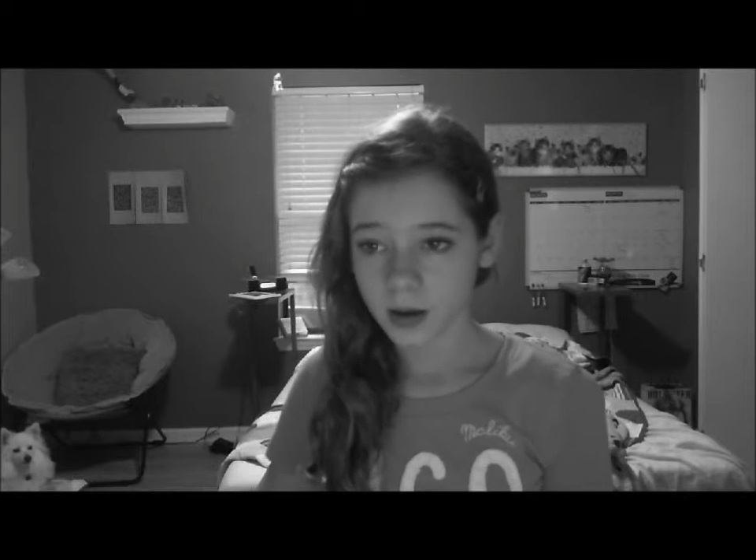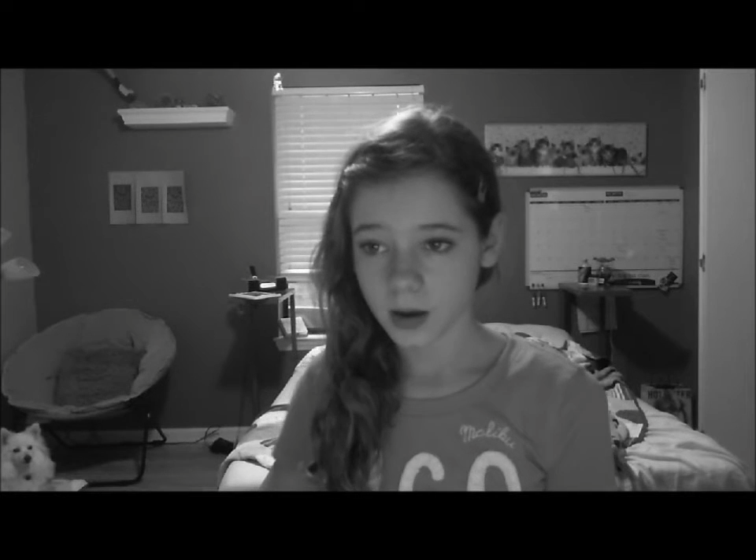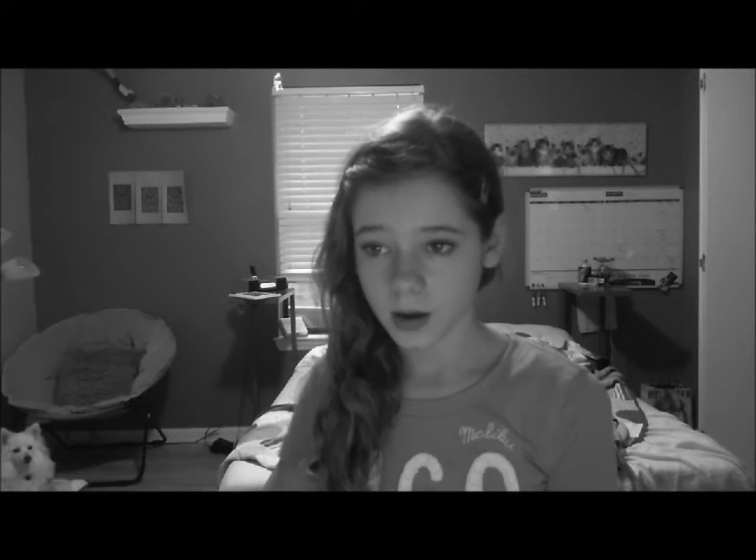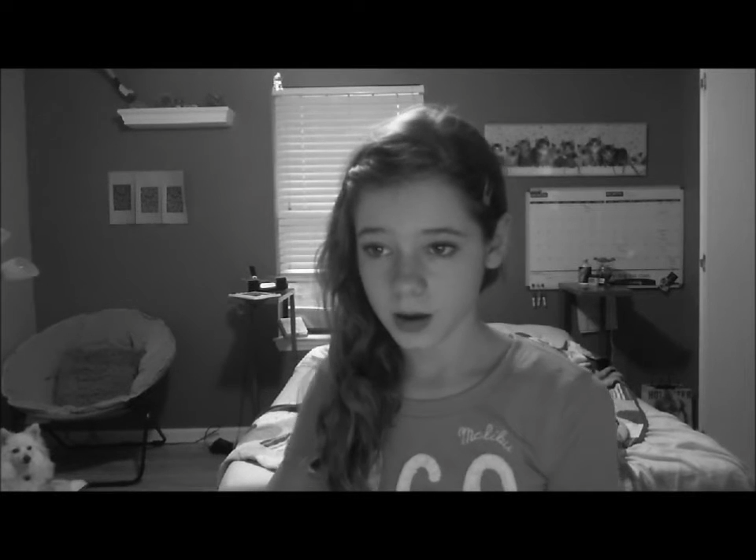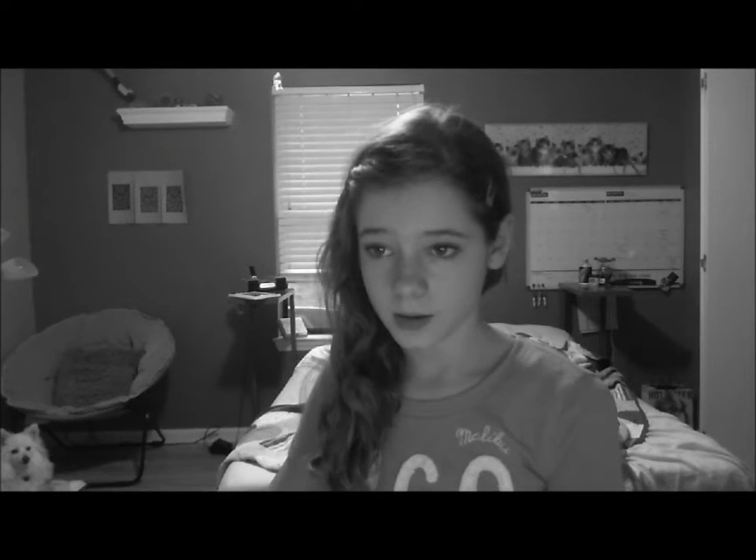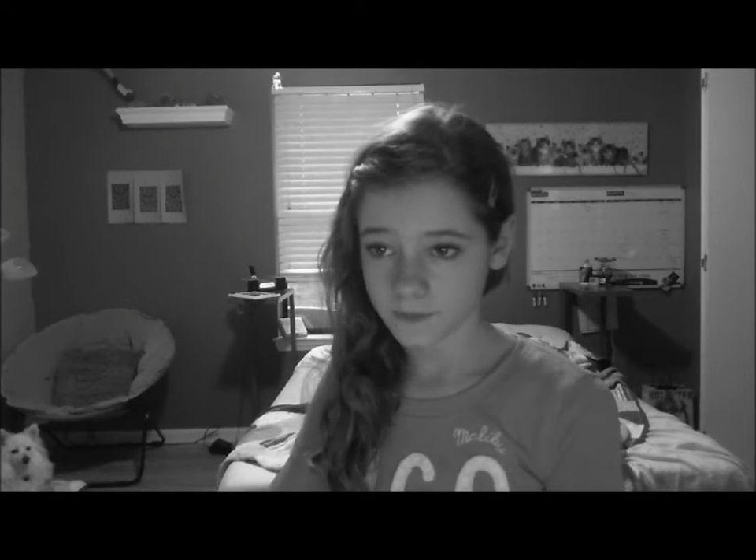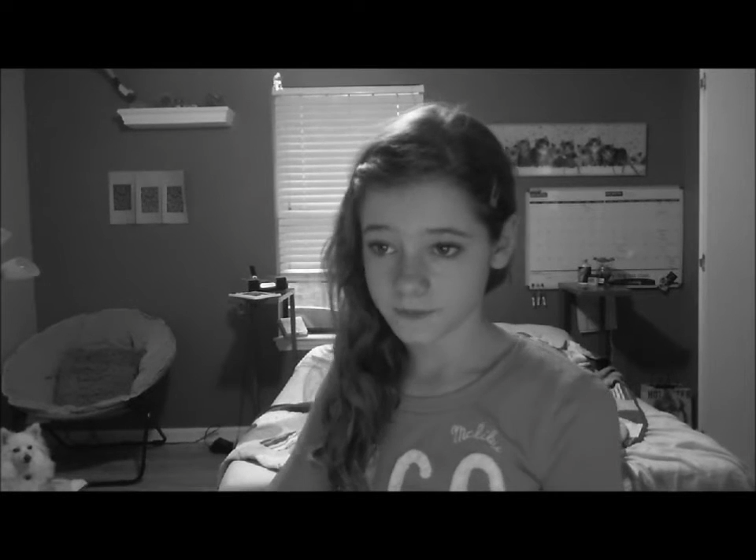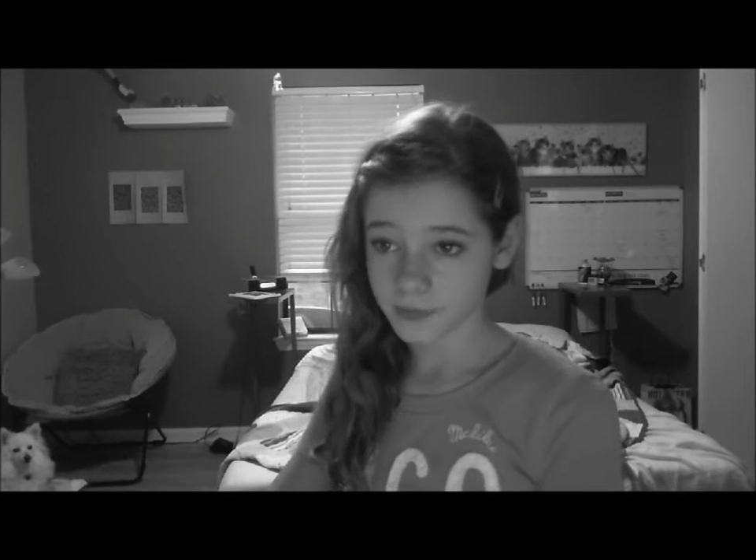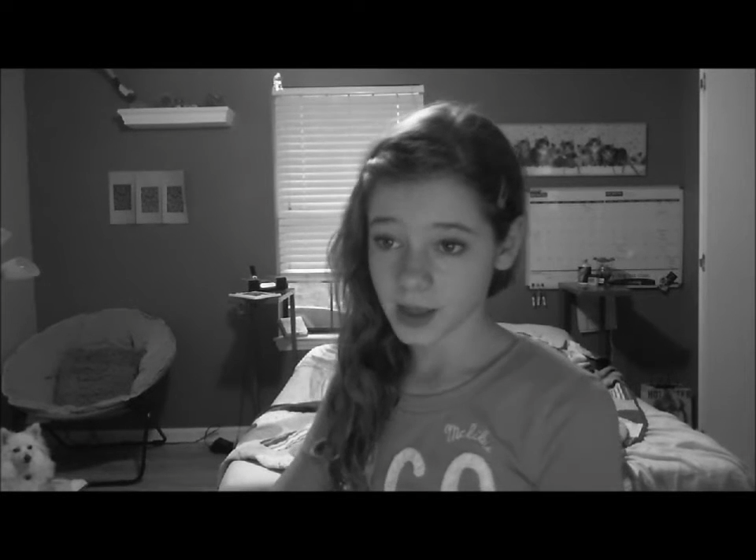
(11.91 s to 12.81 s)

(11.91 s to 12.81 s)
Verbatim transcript: um,